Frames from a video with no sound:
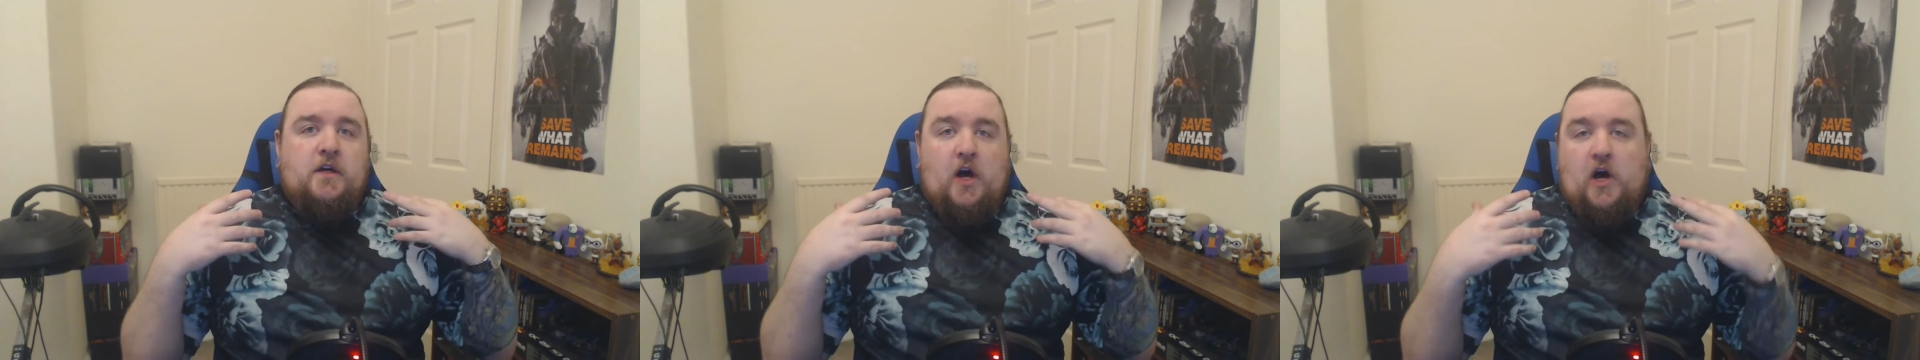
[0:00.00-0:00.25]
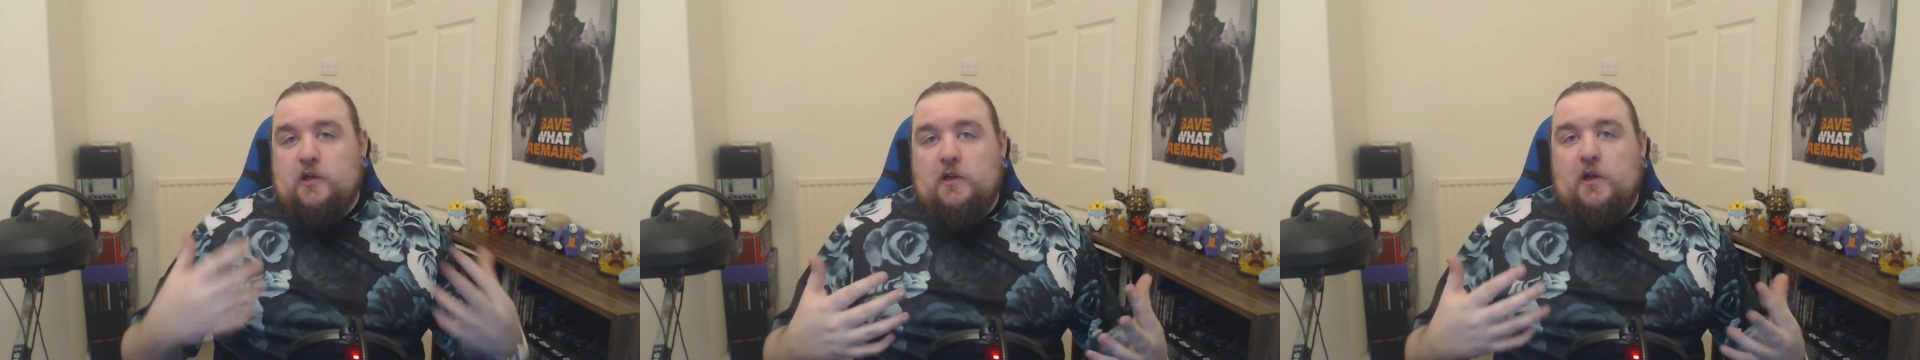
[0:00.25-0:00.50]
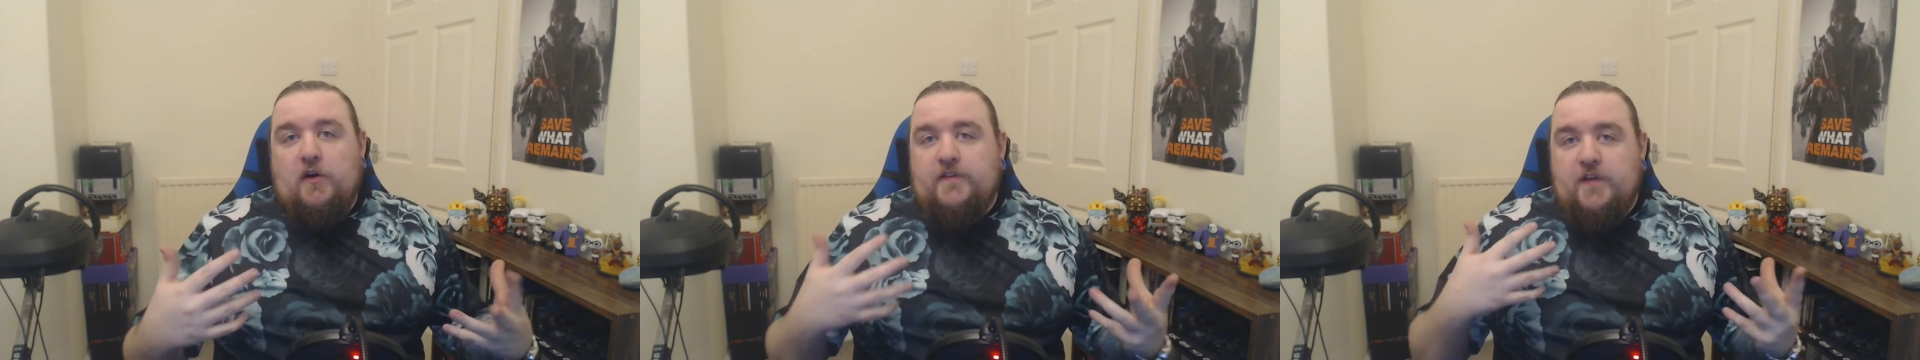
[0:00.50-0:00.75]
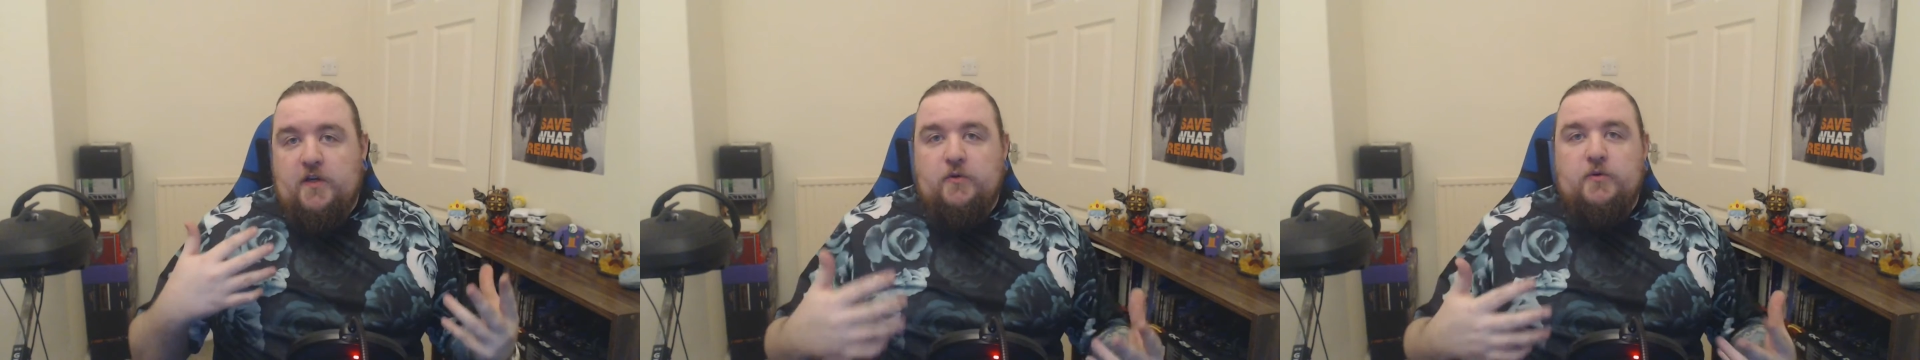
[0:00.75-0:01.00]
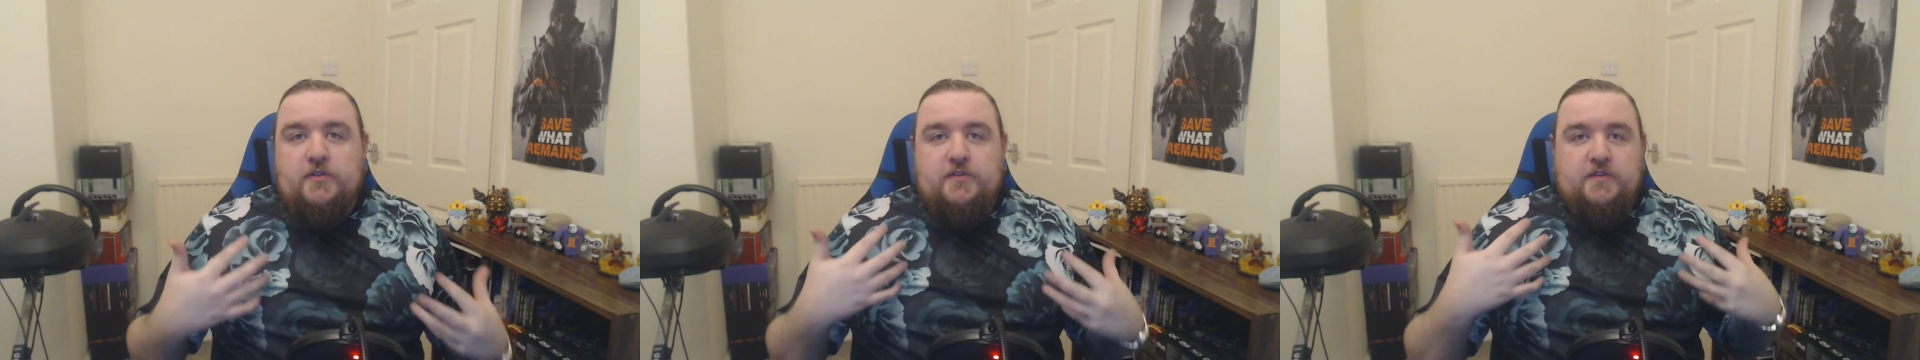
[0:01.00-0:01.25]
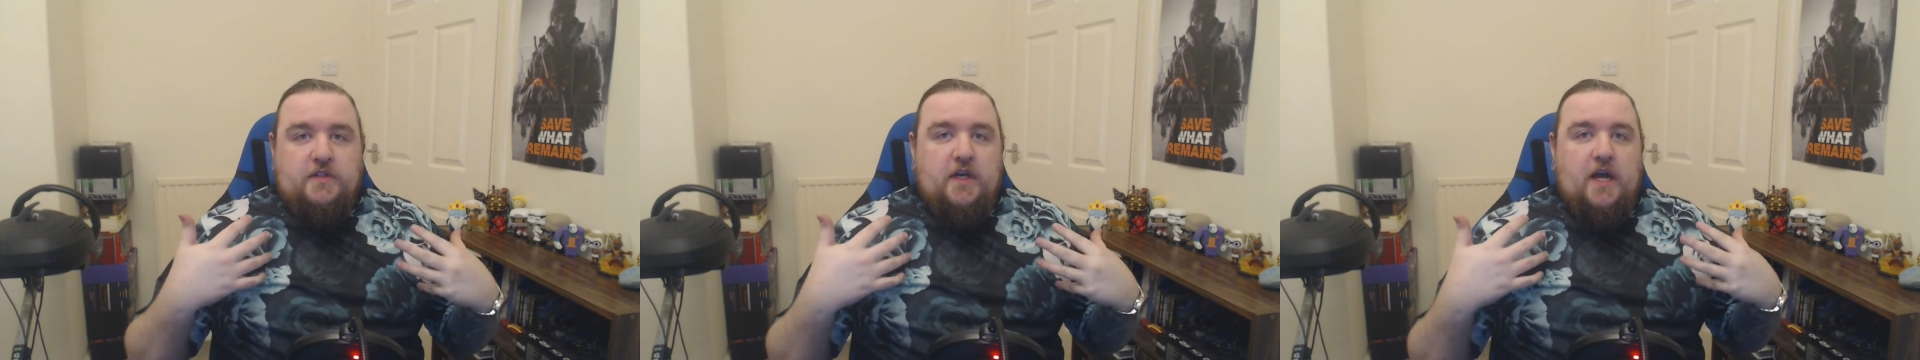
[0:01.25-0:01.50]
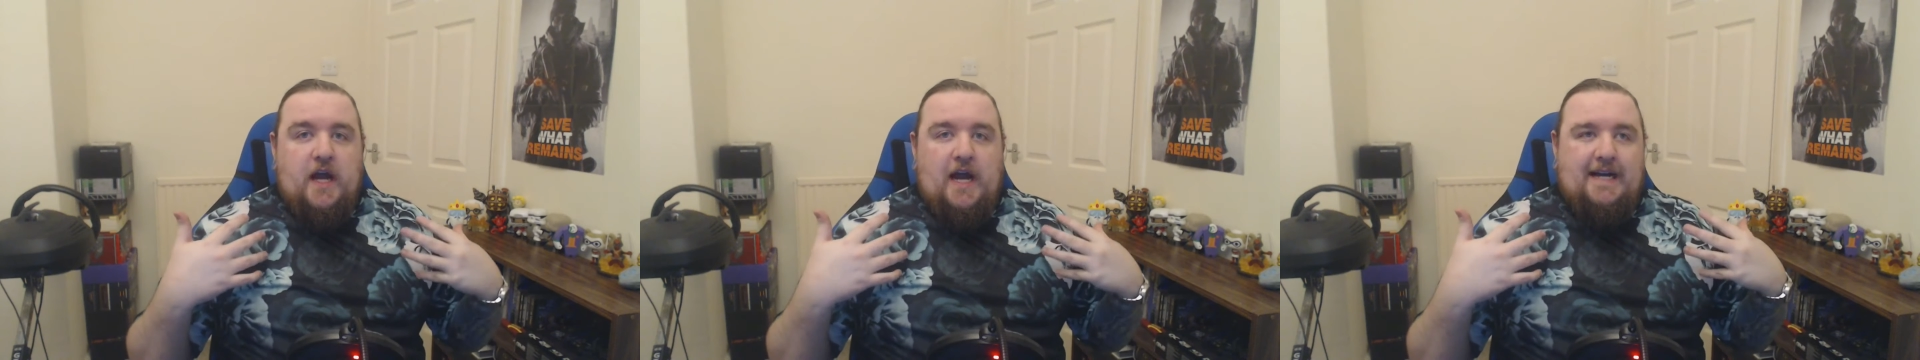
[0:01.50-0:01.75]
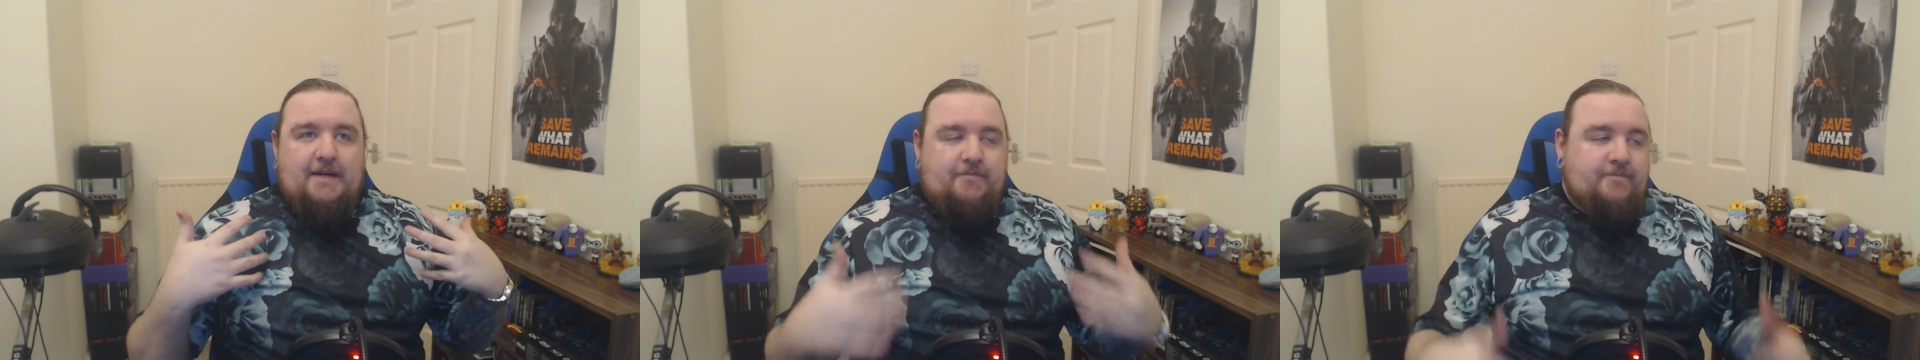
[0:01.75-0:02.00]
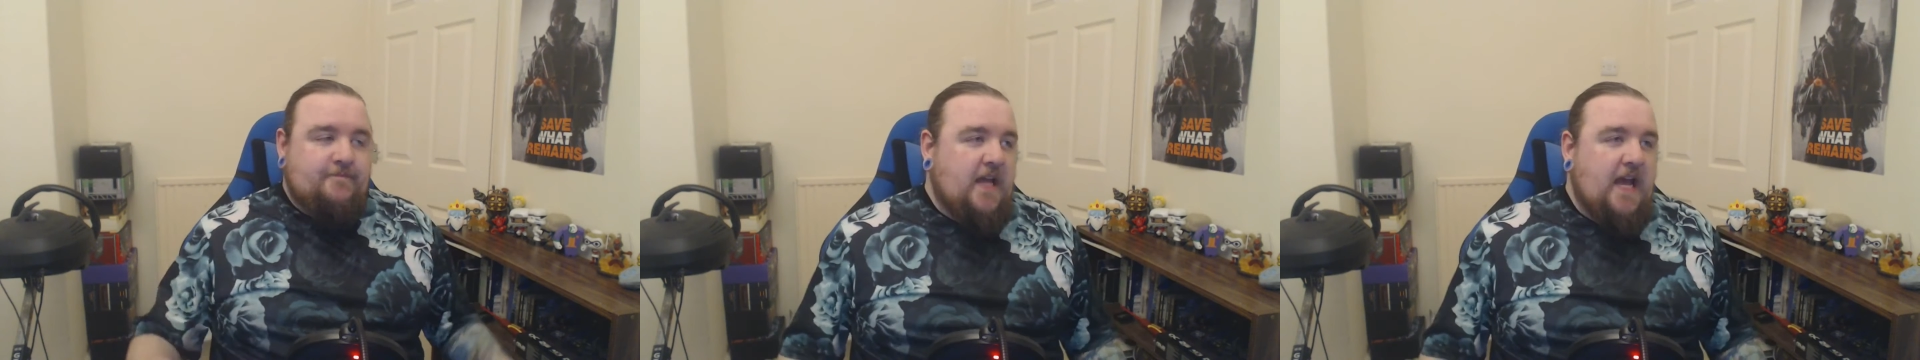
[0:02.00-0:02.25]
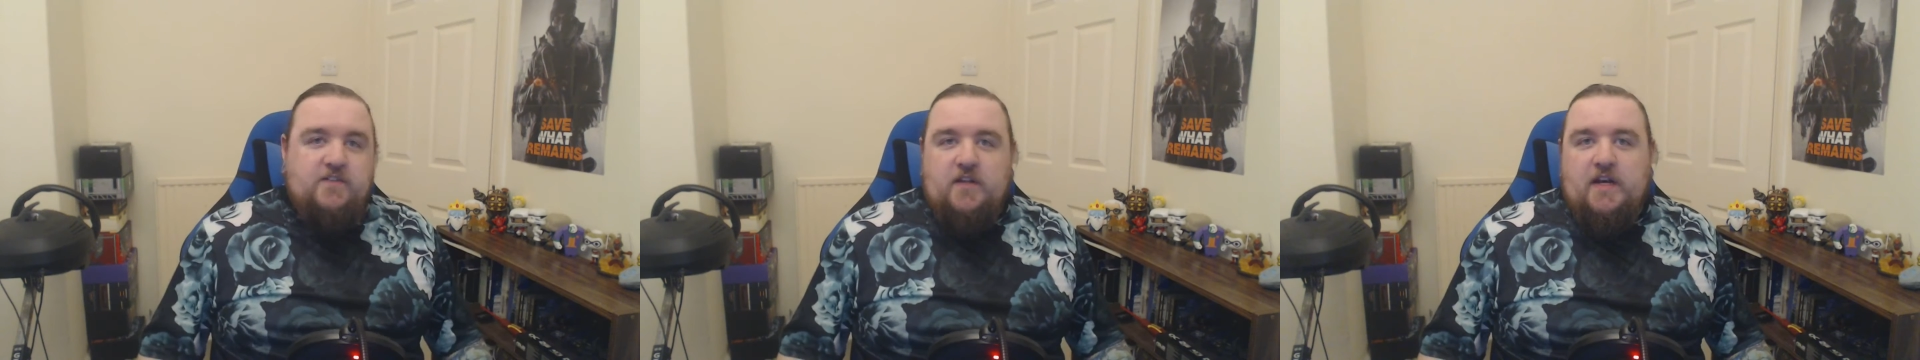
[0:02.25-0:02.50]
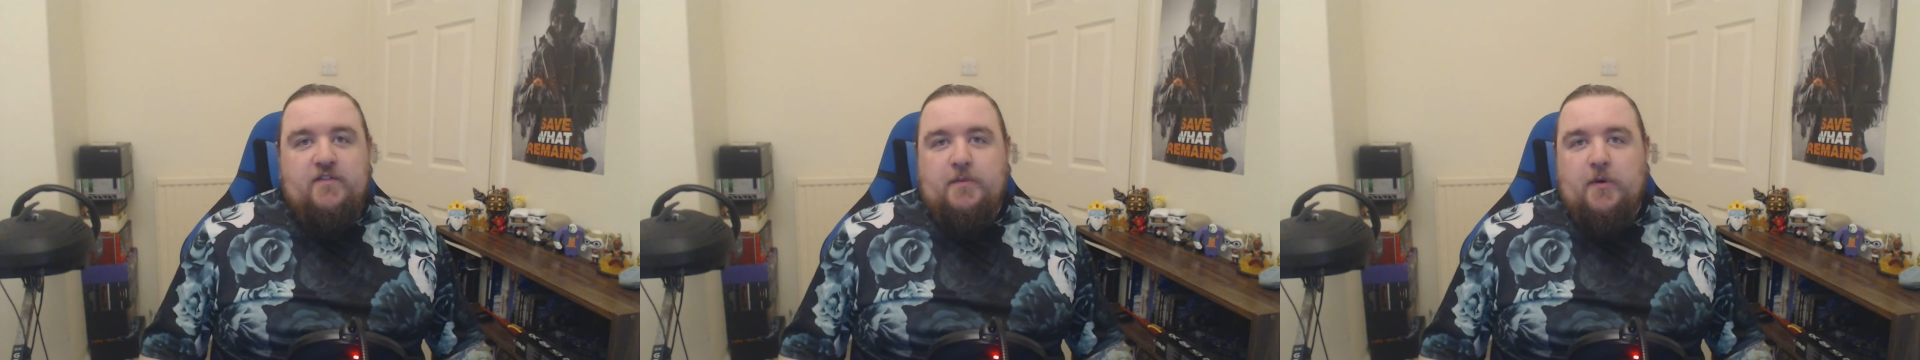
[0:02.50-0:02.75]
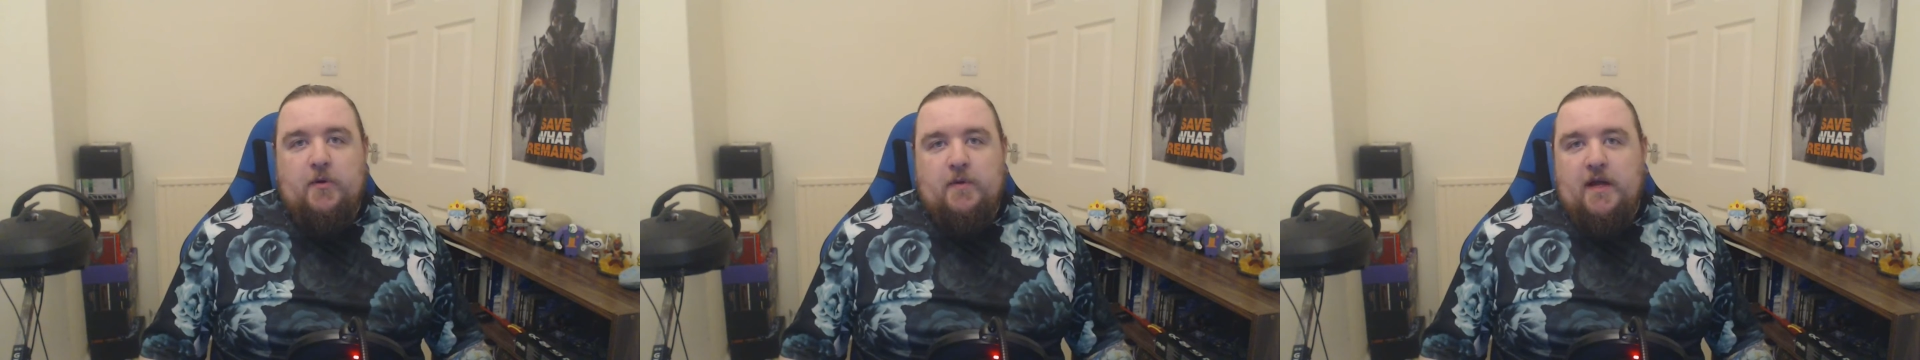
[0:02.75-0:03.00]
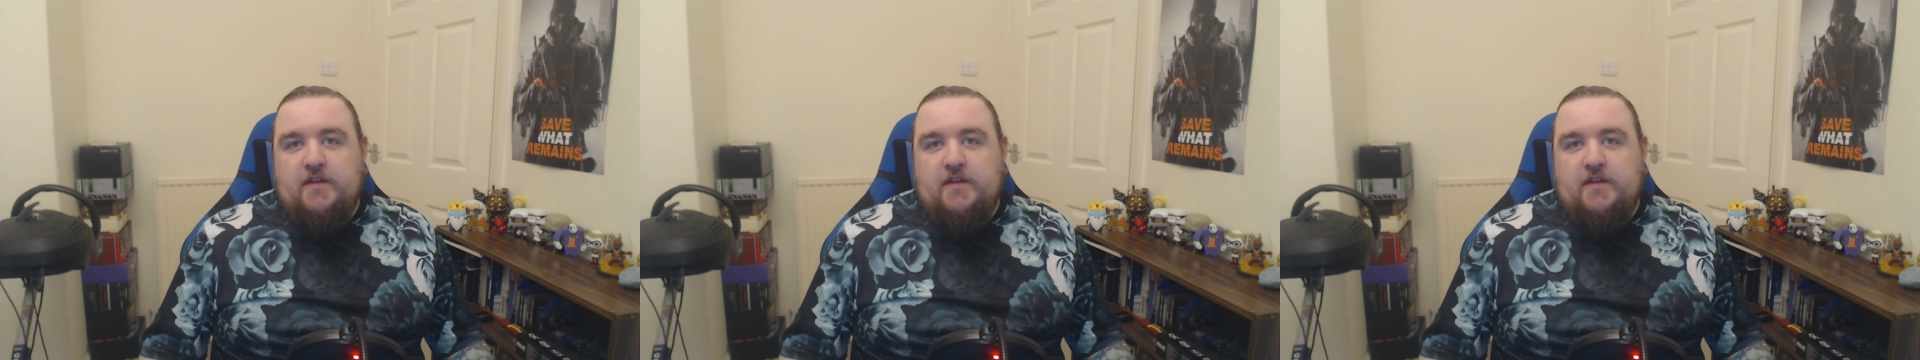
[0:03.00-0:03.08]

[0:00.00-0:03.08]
a lot of use, it's going to have to be up there.